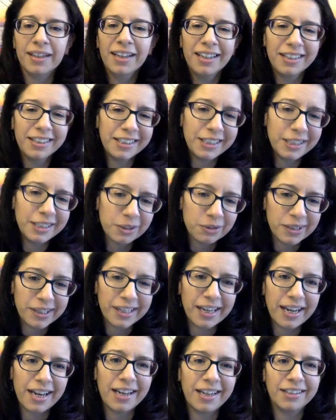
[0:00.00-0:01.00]
hearing
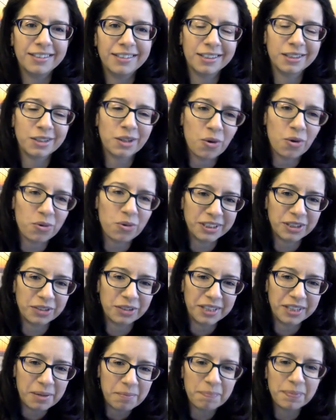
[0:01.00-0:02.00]
aids and cochlear
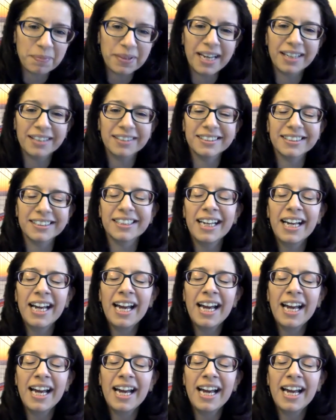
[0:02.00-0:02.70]
implants.